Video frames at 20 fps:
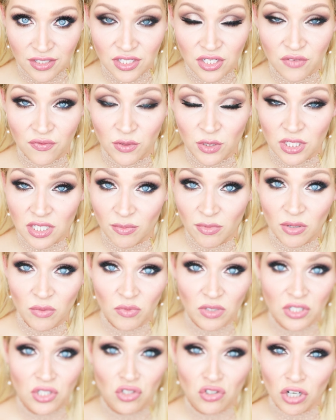So for someone
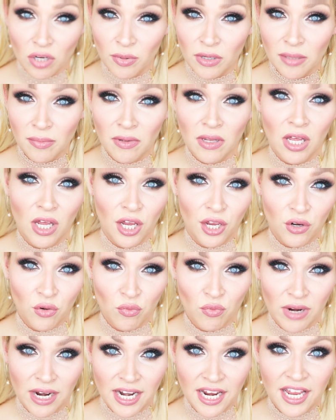with strawberry blonde,
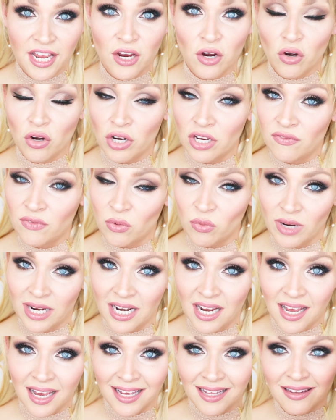red hair, or even red
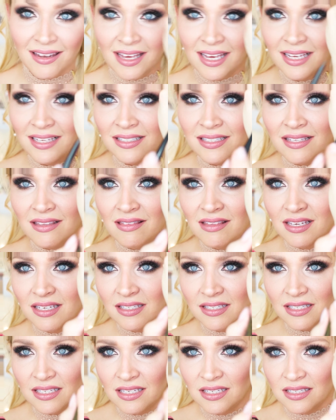highlights,
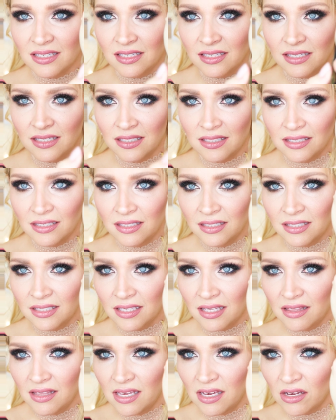this is
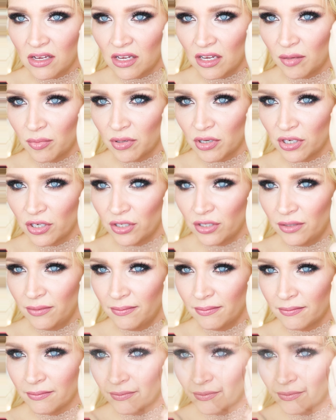the auburn.